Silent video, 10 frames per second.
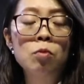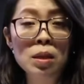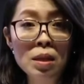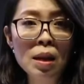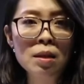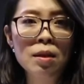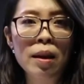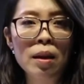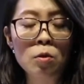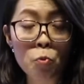receipt,
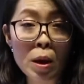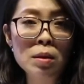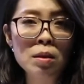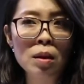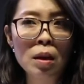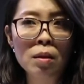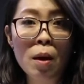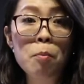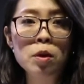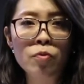like it wins the
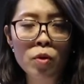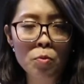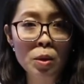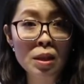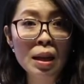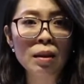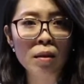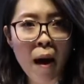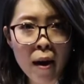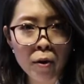numbers for the receipt
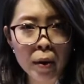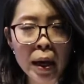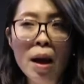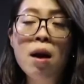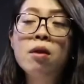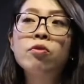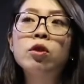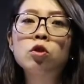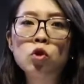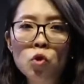lottery,
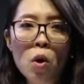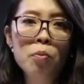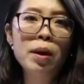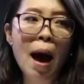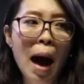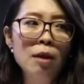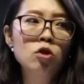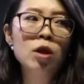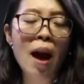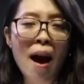the store would
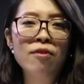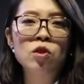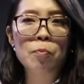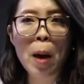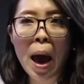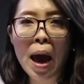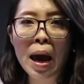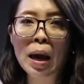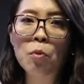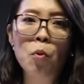actually have to
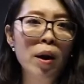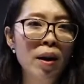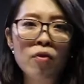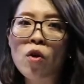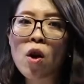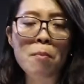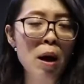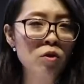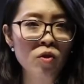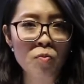pay whatever
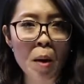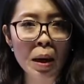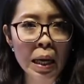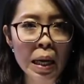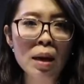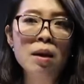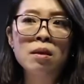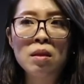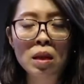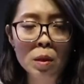amount of money
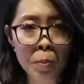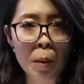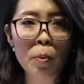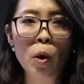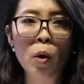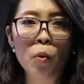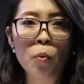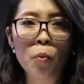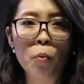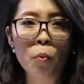these people
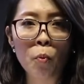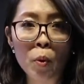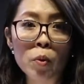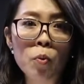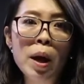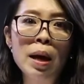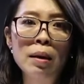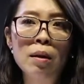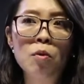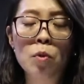would
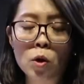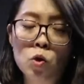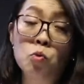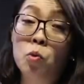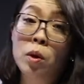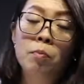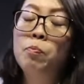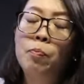win, which would